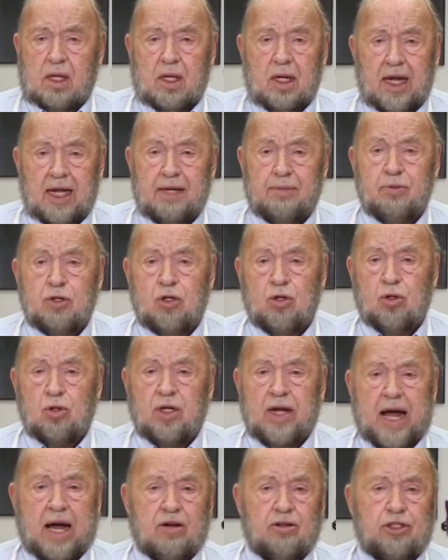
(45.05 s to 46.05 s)
let them cool
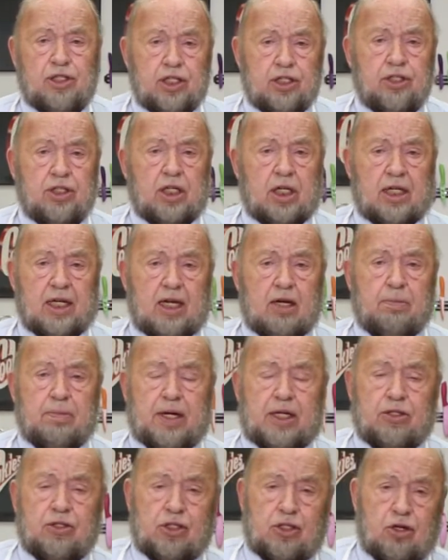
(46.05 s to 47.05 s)
down just a little
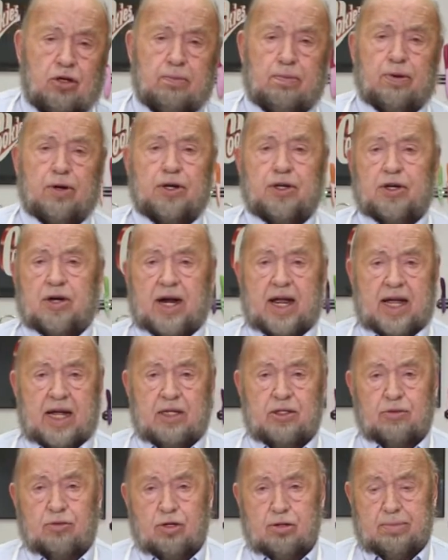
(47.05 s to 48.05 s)
bit so you don't burn your
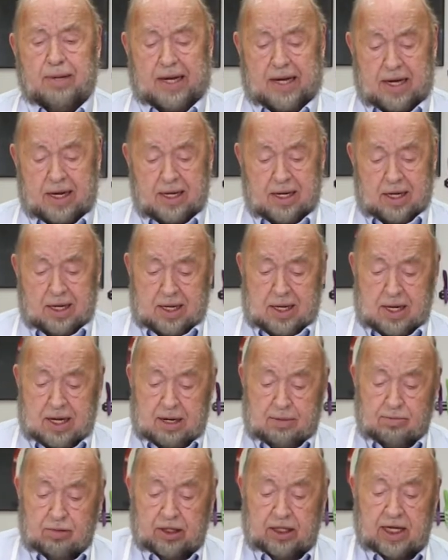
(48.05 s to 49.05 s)
hands real bad,
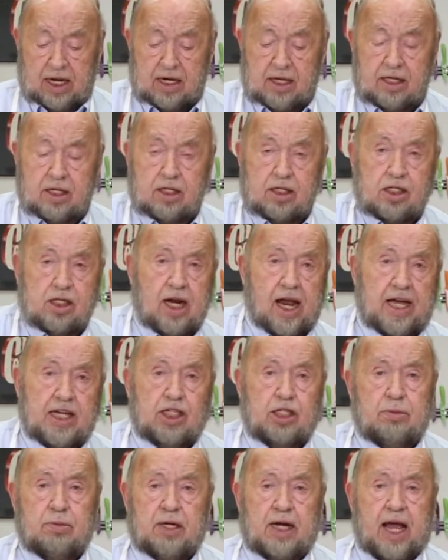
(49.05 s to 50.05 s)
but then
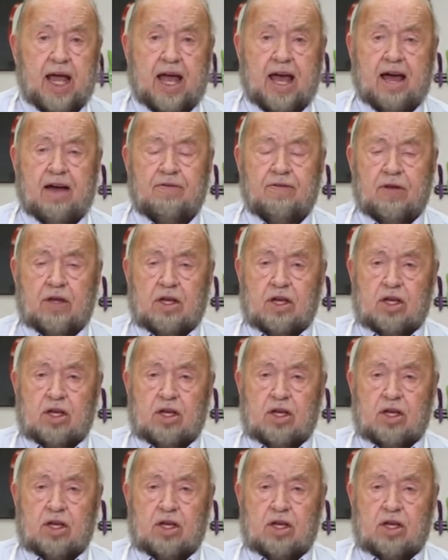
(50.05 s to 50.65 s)
slice them in half,